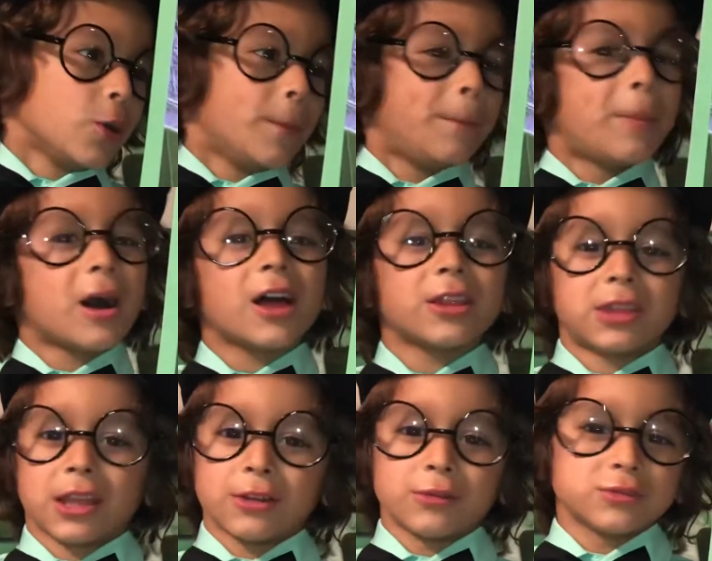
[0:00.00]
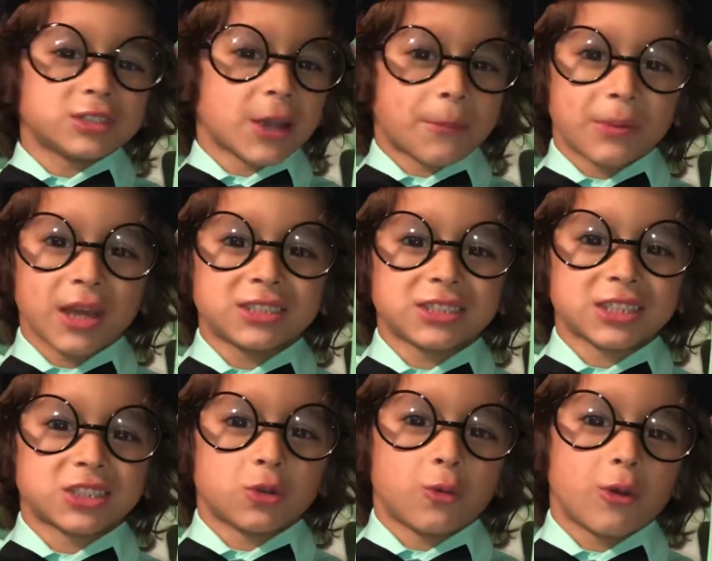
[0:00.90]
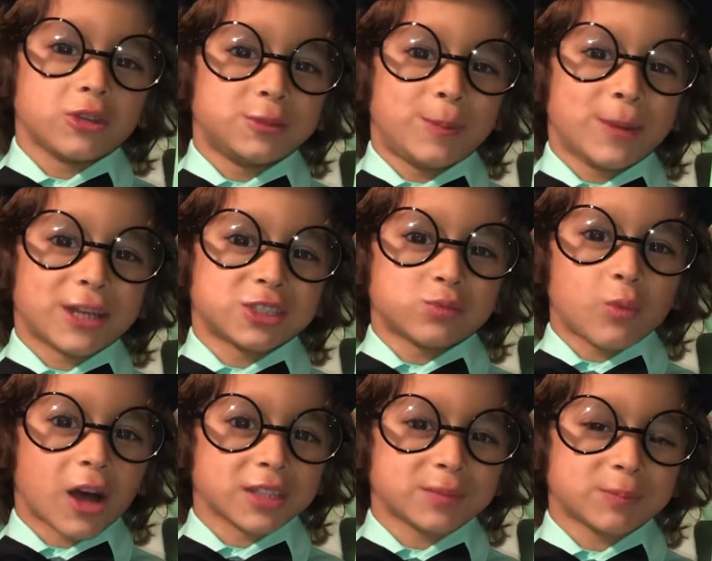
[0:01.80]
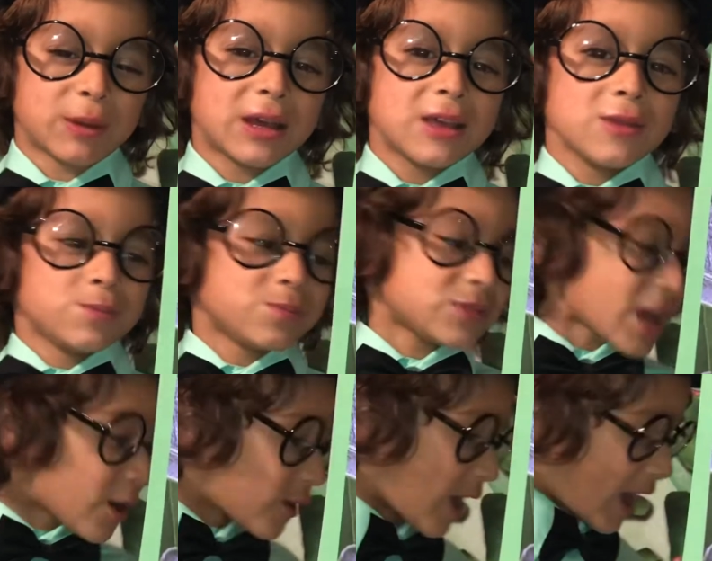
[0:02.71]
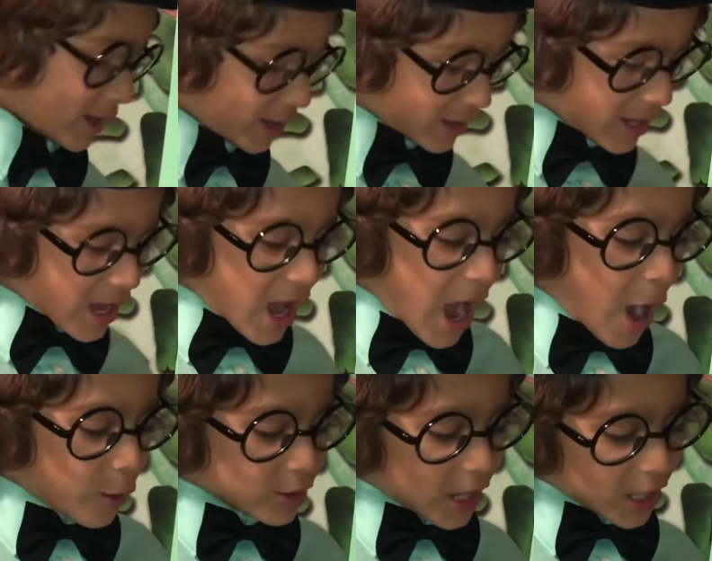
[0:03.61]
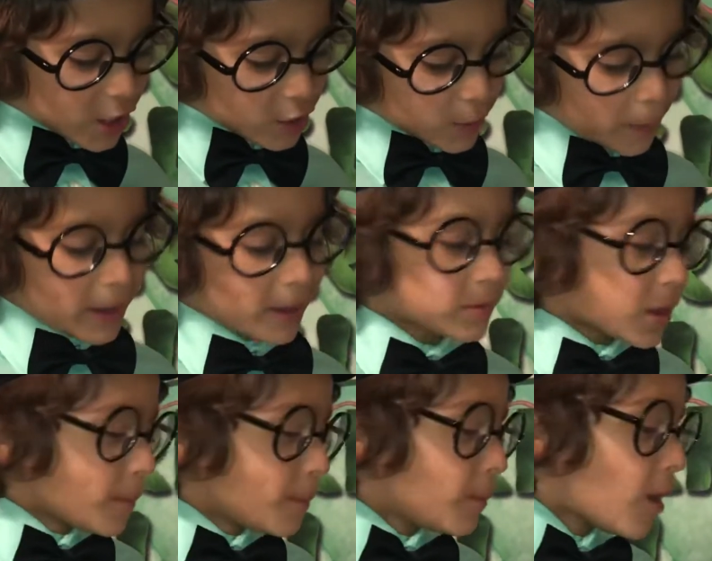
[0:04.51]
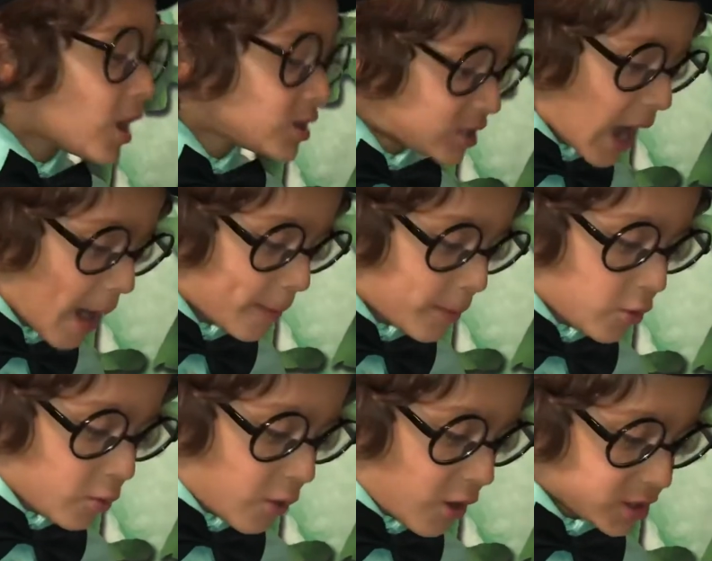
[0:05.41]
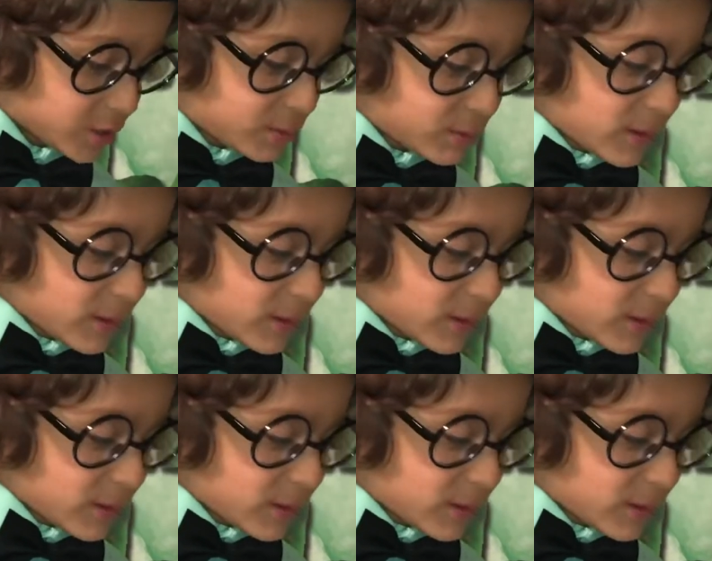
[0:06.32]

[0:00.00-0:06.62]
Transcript: But they don't take place as the world's biggest wasp. Now, Alan, I would like you to pick up the mud dabber wasp.